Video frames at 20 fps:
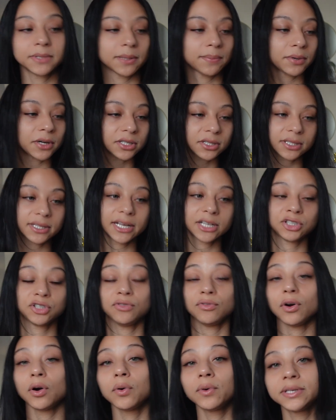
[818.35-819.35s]
the person that
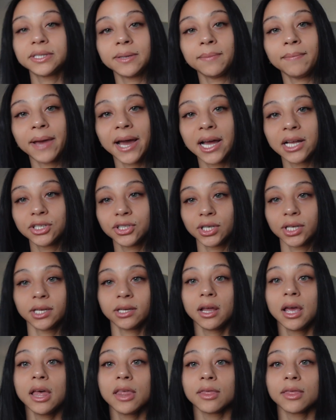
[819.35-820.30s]
you've always imagined,